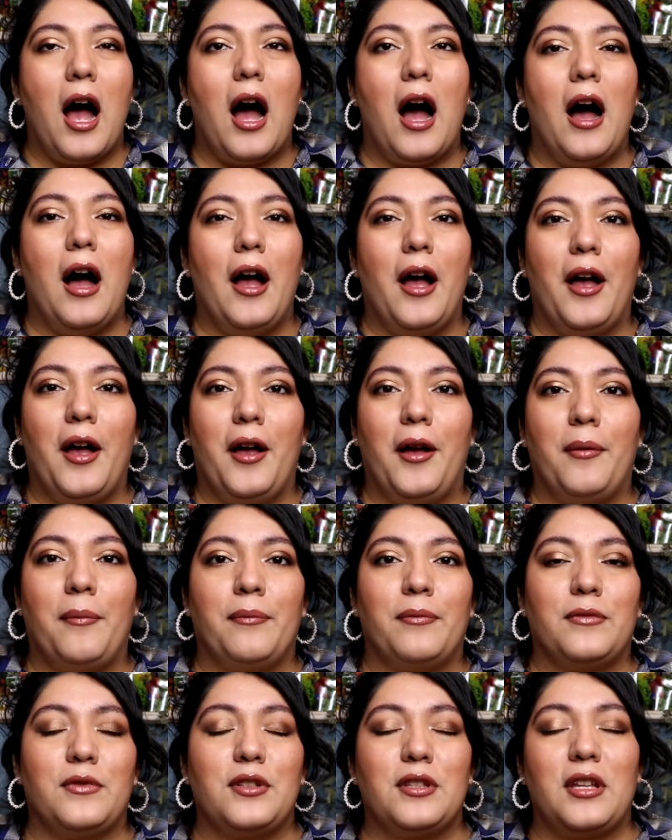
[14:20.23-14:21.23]

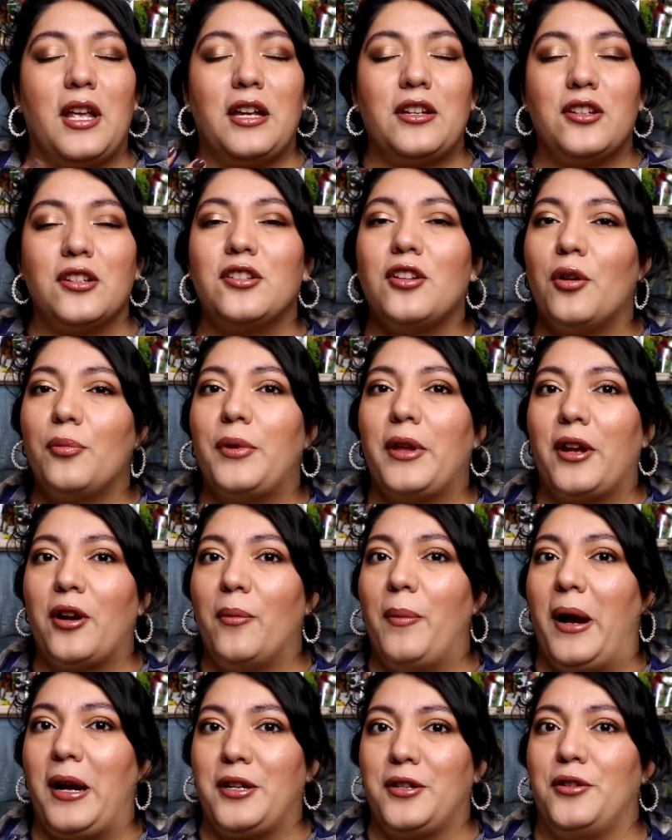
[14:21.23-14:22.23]
I just hope they go
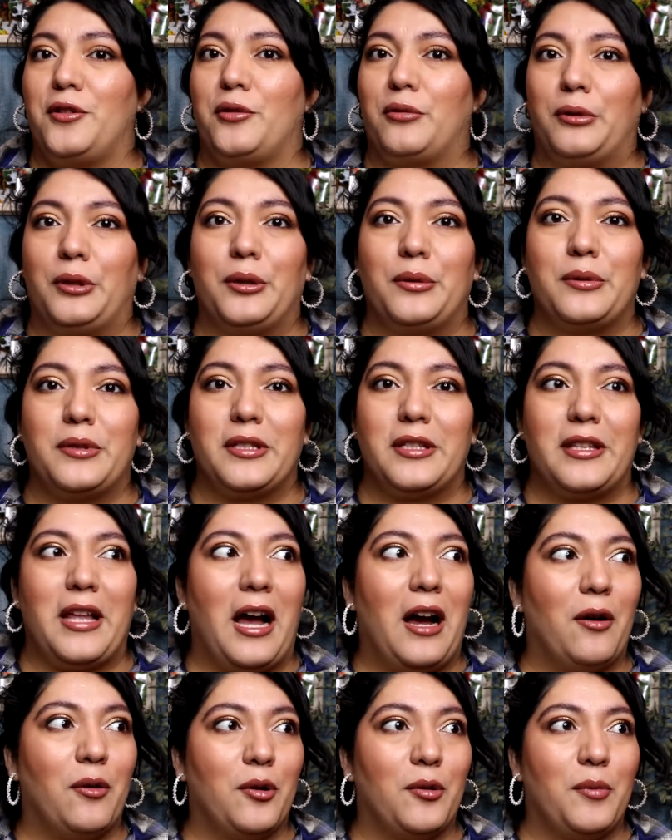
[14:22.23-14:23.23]
back to their roots.
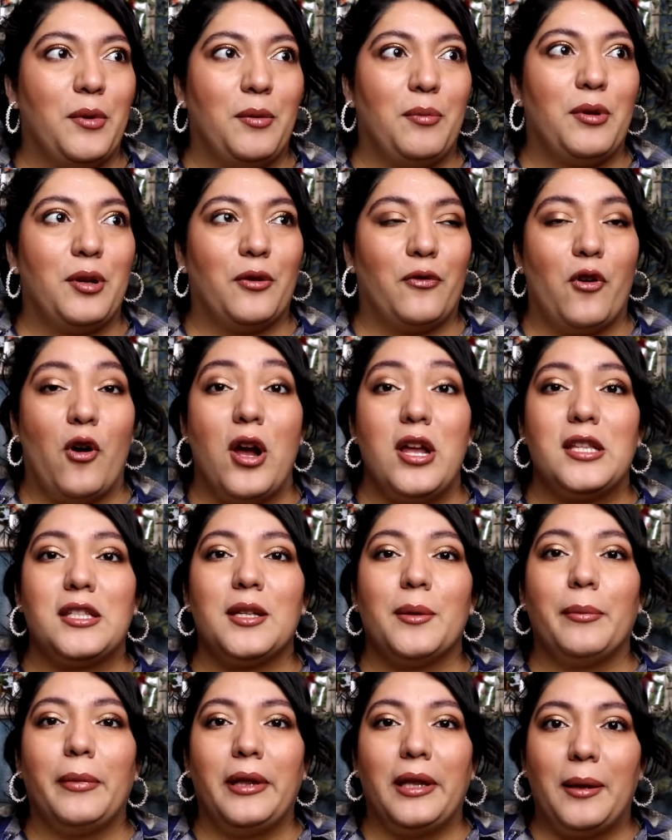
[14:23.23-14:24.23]
That would be beautiful. And
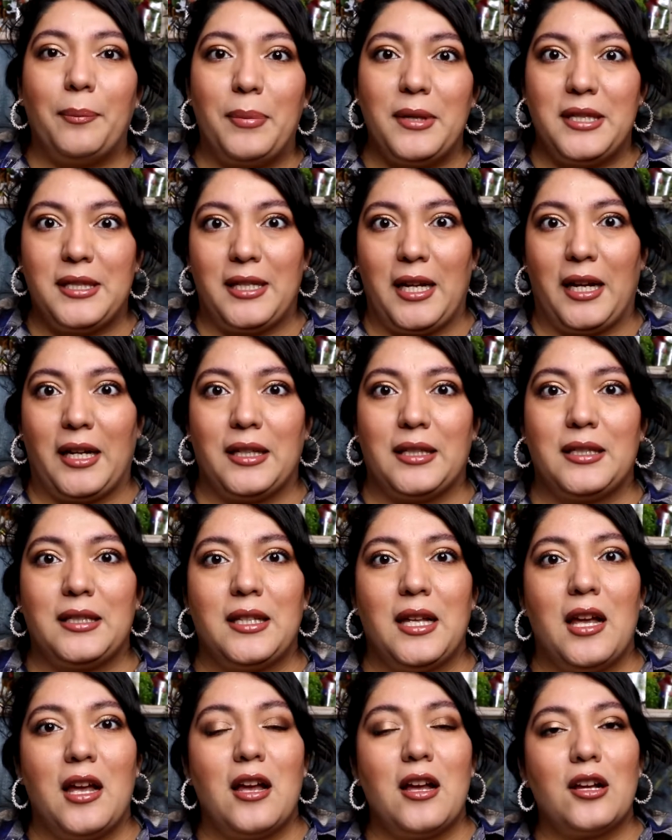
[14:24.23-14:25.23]
some lippy sticks,
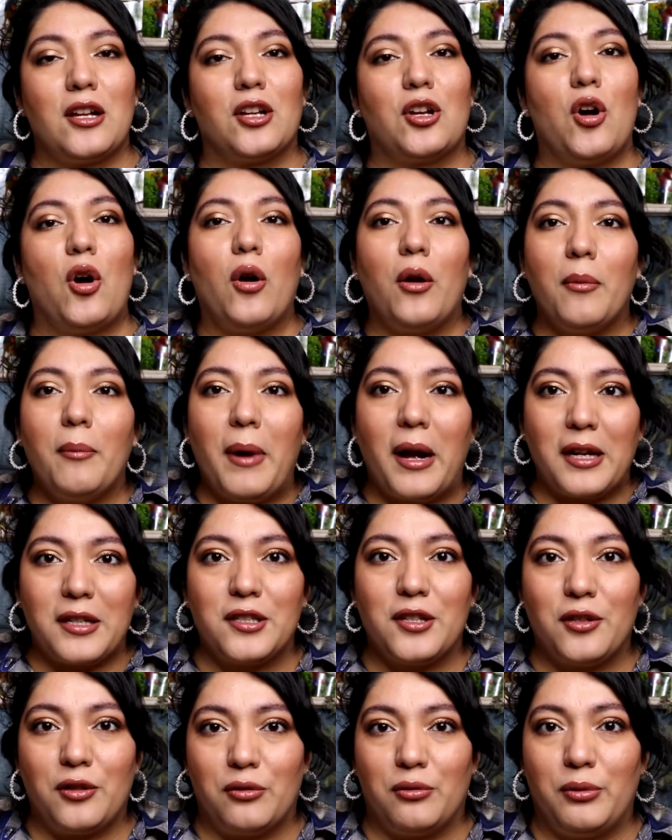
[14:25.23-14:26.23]
going back
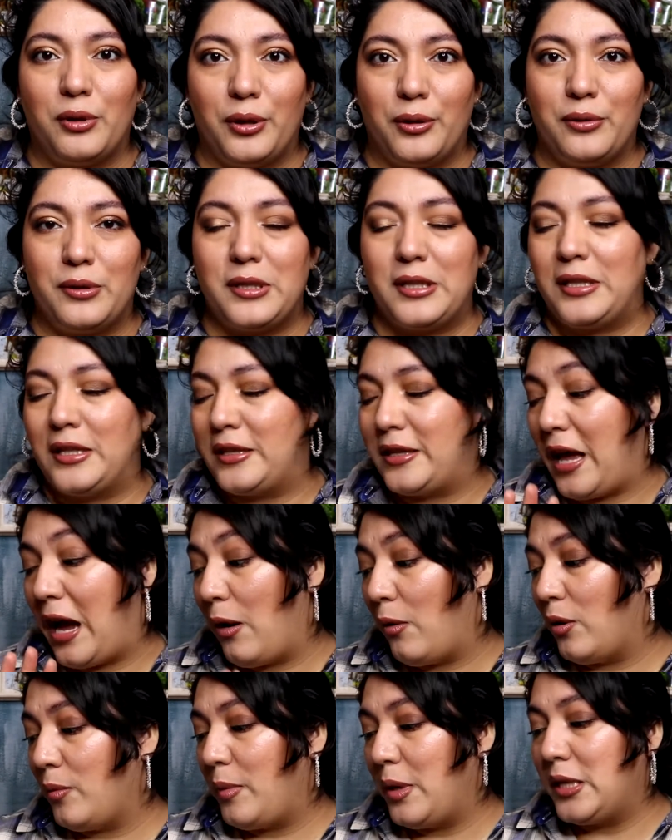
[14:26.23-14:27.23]
to their roots. That
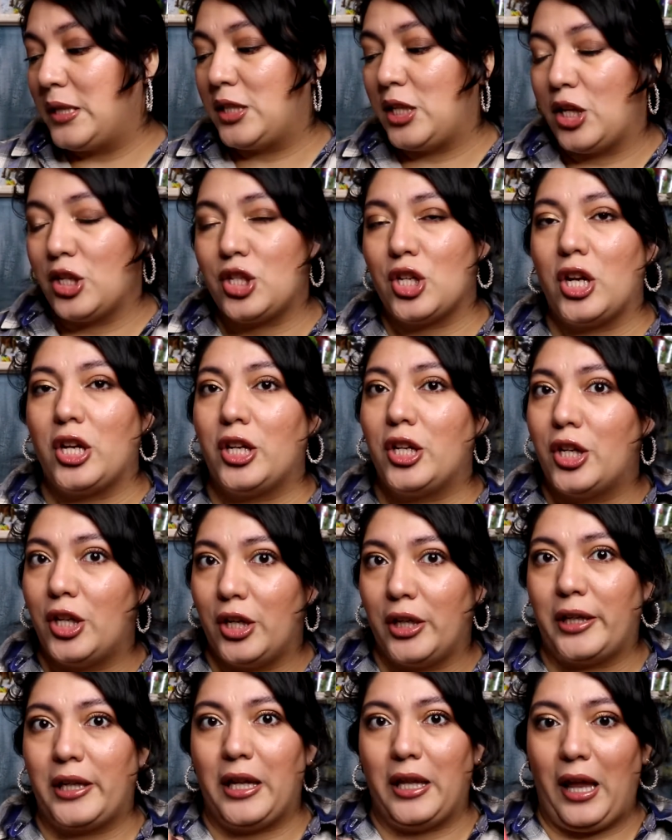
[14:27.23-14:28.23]
would be such a
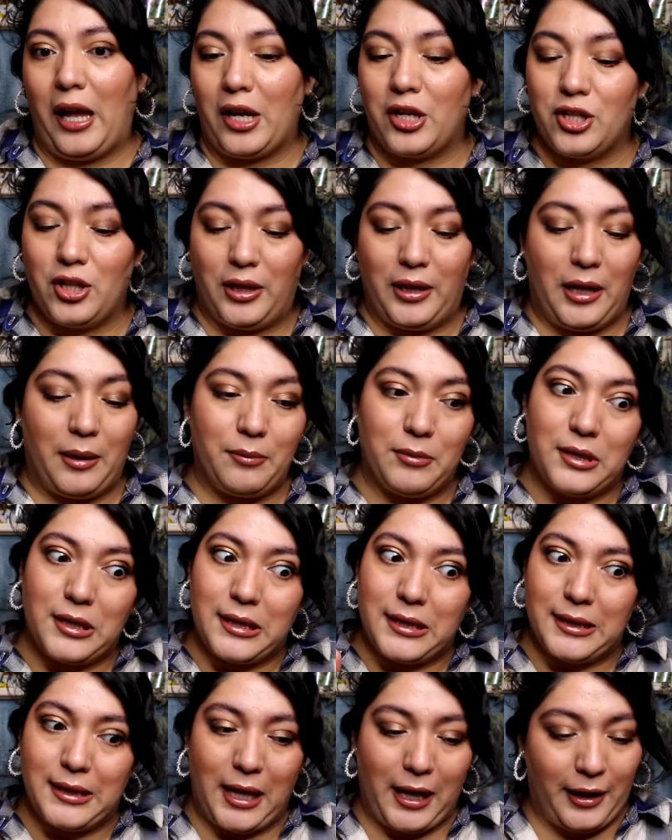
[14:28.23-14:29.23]
good collection, I'm
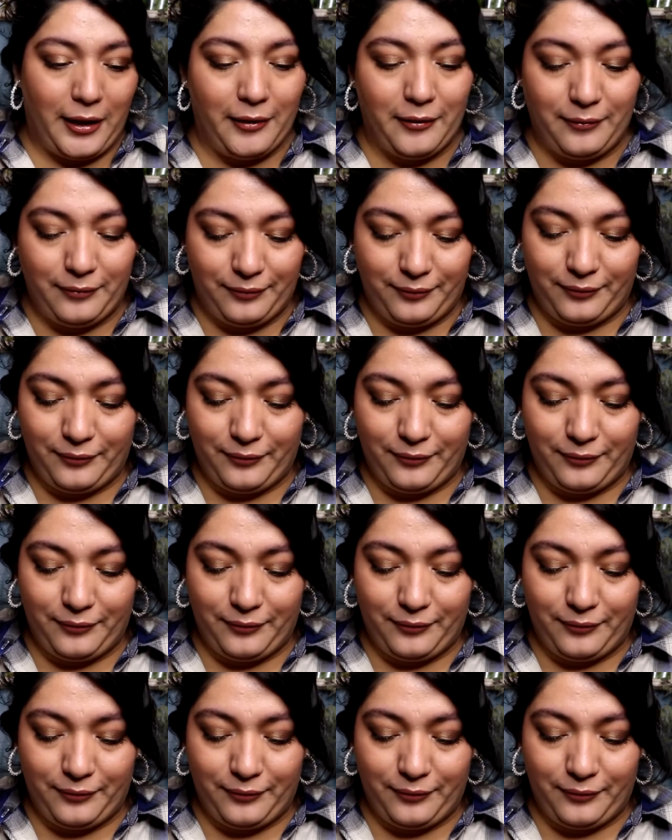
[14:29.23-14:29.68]
just saying.